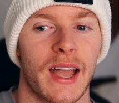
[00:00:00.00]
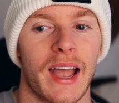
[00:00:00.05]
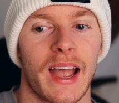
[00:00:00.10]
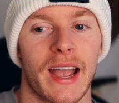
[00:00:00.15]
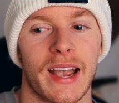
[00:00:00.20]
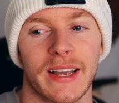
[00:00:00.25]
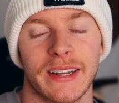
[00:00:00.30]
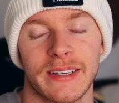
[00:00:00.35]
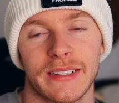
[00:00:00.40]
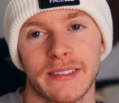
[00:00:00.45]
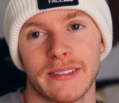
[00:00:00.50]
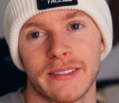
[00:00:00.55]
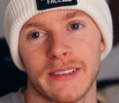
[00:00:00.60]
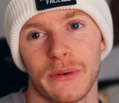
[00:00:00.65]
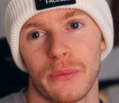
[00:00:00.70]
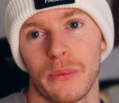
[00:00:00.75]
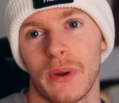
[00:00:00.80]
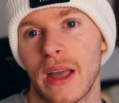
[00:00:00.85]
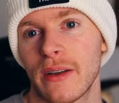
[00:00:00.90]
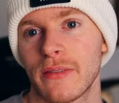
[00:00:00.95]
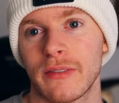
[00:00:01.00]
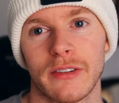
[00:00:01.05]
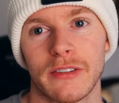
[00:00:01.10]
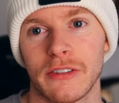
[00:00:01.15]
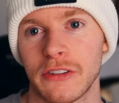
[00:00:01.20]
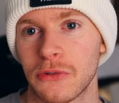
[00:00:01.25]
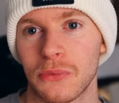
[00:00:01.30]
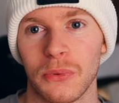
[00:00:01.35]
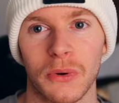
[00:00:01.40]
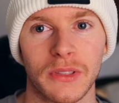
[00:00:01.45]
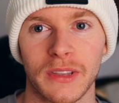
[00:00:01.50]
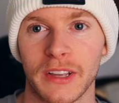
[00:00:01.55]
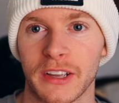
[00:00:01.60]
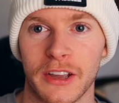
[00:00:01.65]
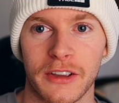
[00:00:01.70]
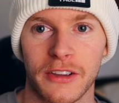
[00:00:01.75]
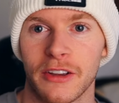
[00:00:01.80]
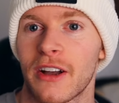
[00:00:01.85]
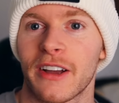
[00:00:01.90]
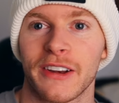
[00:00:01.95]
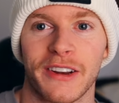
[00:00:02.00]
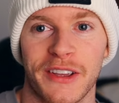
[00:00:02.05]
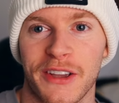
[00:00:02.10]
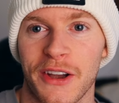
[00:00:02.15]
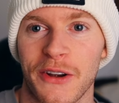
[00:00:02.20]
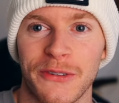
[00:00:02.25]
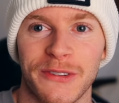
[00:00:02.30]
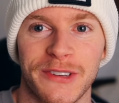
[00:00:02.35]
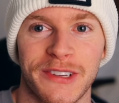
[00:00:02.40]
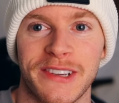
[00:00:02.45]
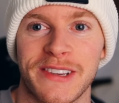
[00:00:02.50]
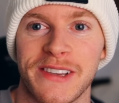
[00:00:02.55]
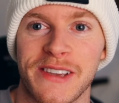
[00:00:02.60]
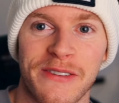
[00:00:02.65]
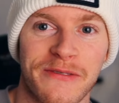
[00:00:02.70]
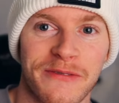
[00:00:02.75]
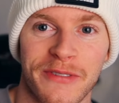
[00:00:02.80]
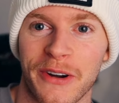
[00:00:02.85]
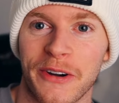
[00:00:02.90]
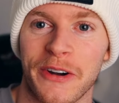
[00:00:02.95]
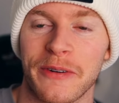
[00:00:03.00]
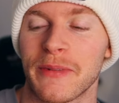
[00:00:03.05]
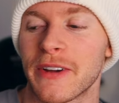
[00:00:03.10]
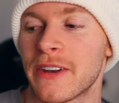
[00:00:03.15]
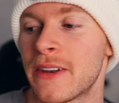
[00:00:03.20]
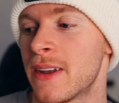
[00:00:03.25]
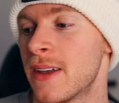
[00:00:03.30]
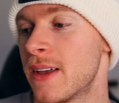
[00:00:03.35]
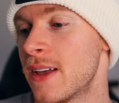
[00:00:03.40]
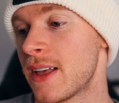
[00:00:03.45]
and whenever you want like a kind of cozy environment,